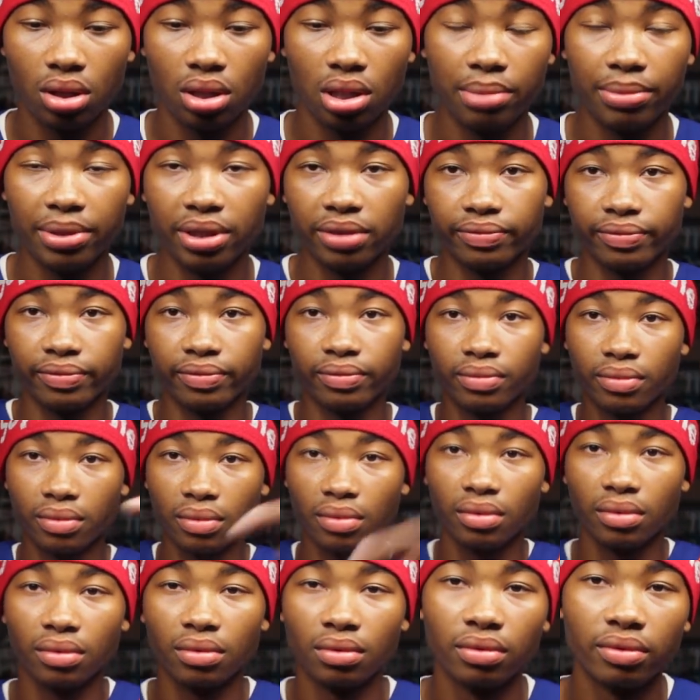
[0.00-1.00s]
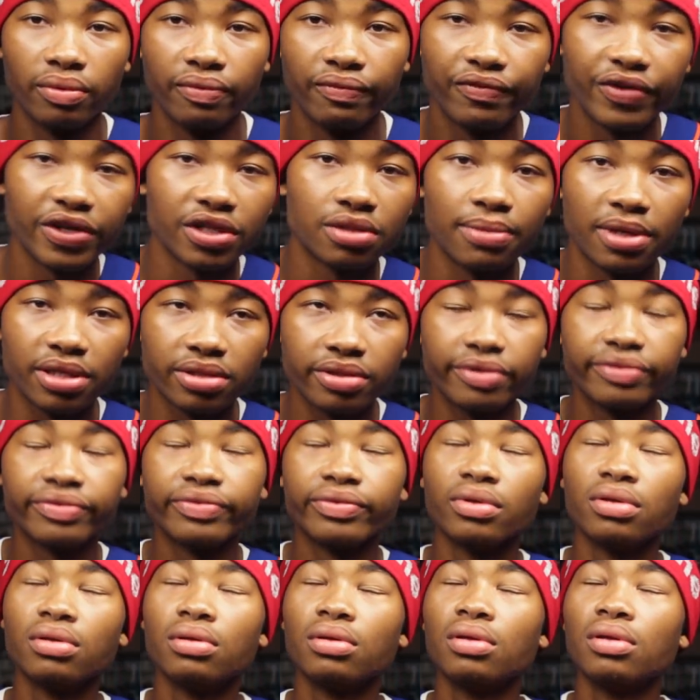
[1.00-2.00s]
Let me fix myself.
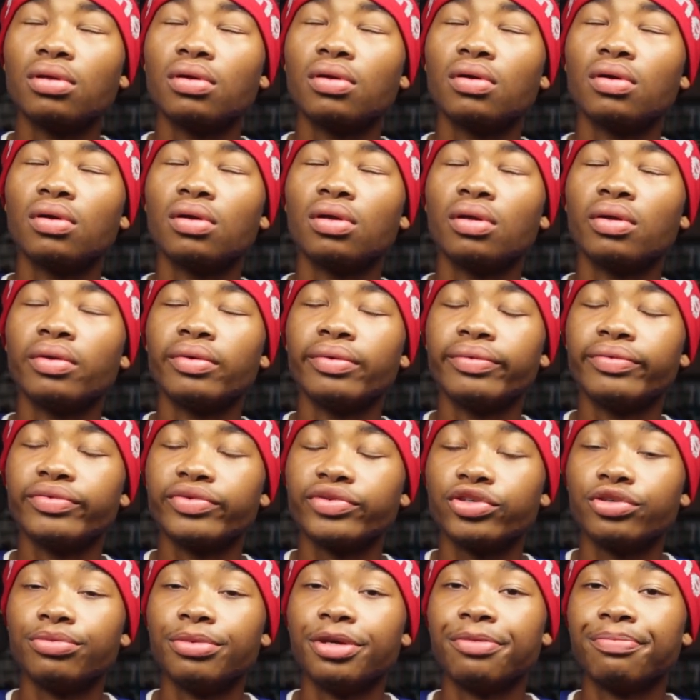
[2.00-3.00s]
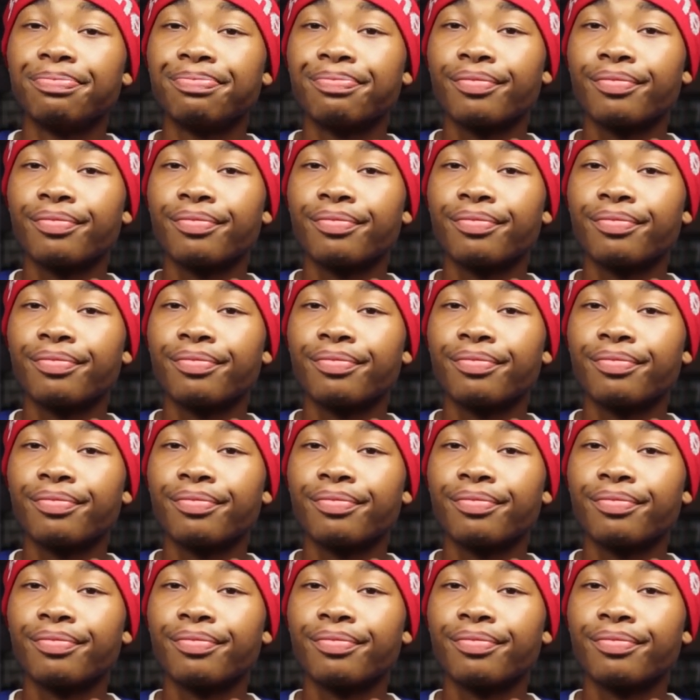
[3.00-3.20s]
Excuse me.